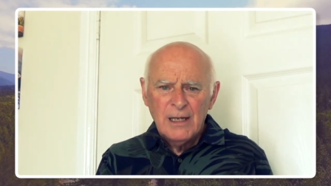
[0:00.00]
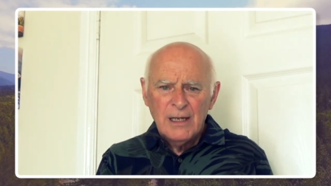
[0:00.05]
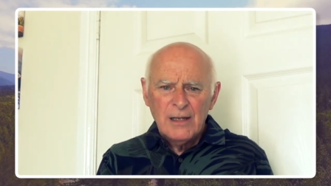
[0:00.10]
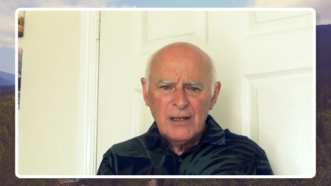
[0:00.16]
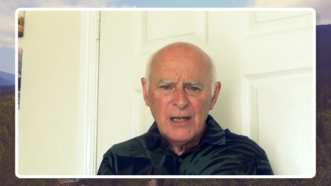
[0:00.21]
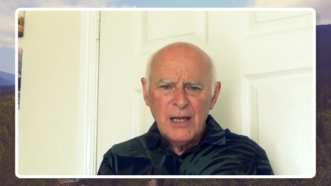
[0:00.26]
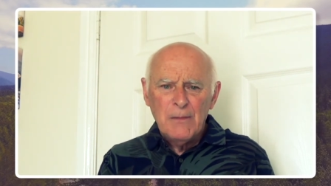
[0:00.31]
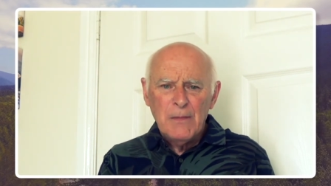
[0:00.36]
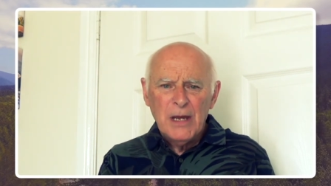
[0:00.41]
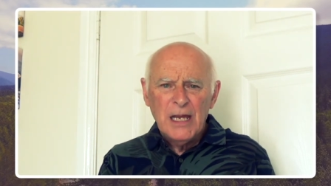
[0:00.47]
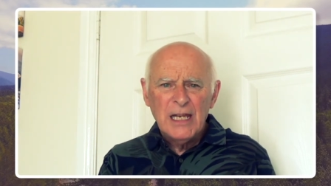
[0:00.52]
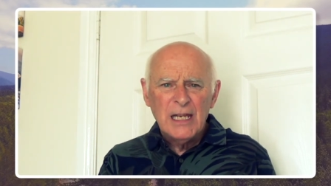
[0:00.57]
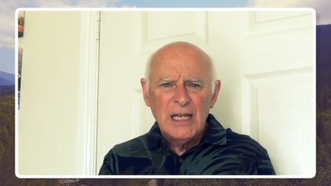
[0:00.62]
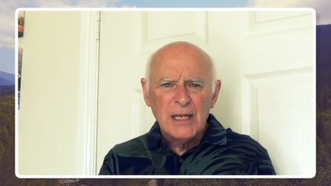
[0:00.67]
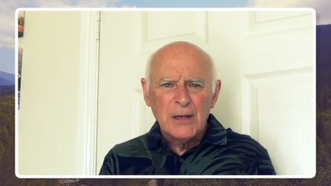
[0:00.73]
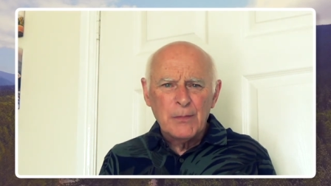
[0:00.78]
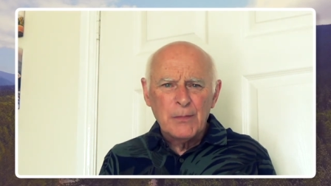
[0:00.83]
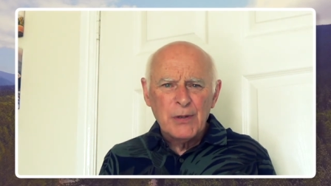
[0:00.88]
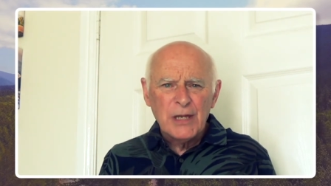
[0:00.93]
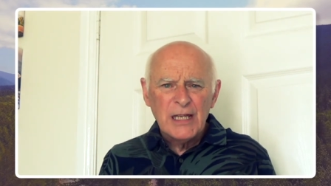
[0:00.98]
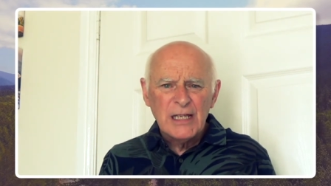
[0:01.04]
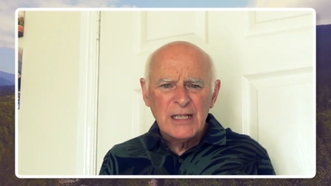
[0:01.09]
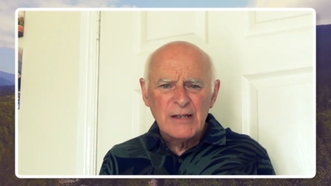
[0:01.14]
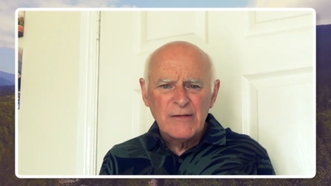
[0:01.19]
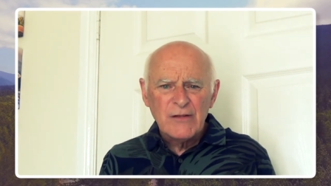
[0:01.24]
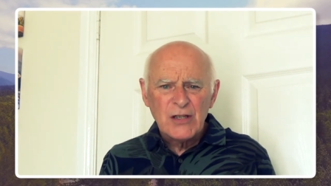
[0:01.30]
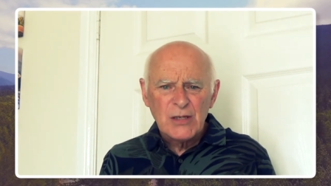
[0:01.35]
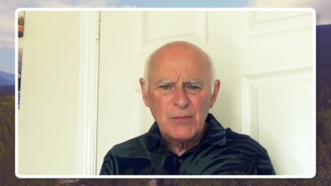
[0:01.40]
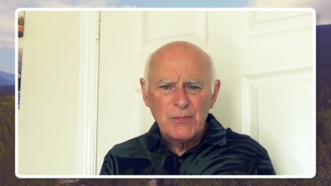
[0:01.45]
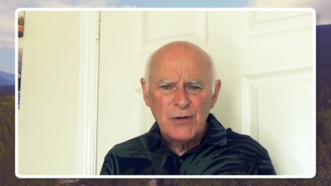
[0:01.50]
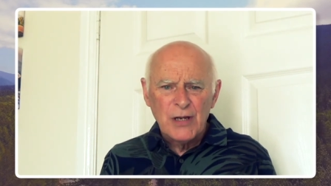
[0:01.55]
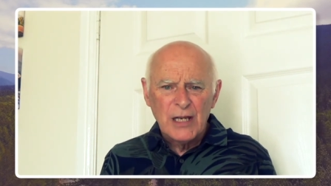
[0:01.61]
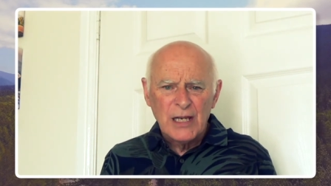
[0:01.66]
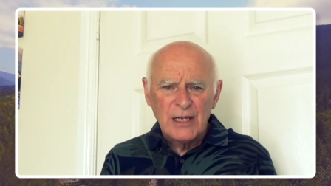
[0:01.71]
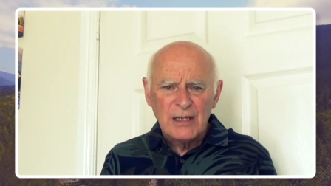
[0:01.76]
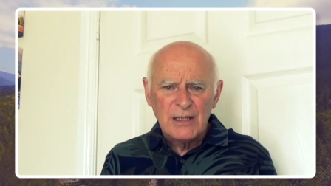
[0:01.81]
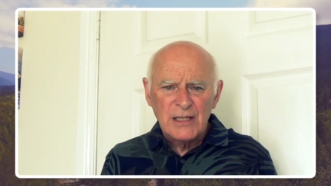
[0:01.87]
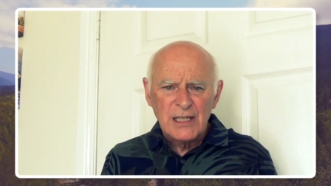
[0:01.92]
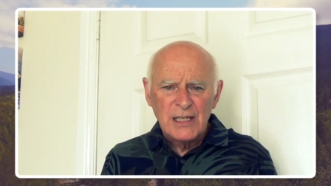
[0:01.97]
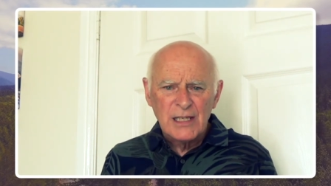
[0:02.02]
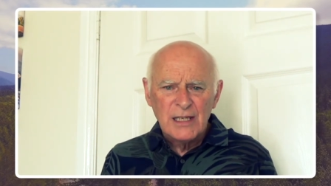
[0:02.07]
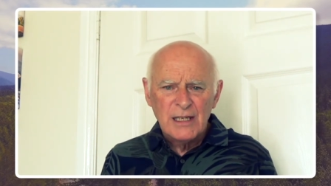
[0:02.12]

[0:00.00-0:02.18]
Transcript: they make it a place of springs.